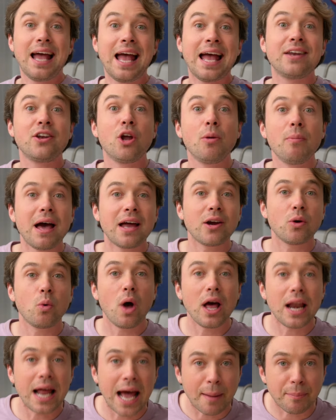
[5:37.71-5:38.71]
And no matter
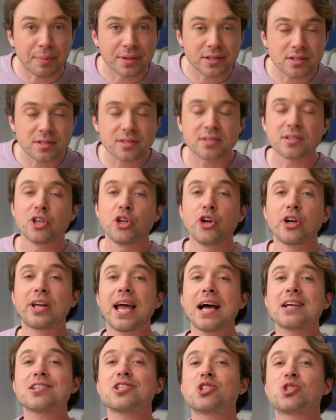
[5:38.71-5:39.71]
what happens, your
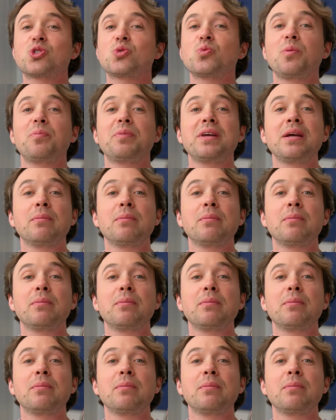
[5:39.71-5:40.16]
guests will be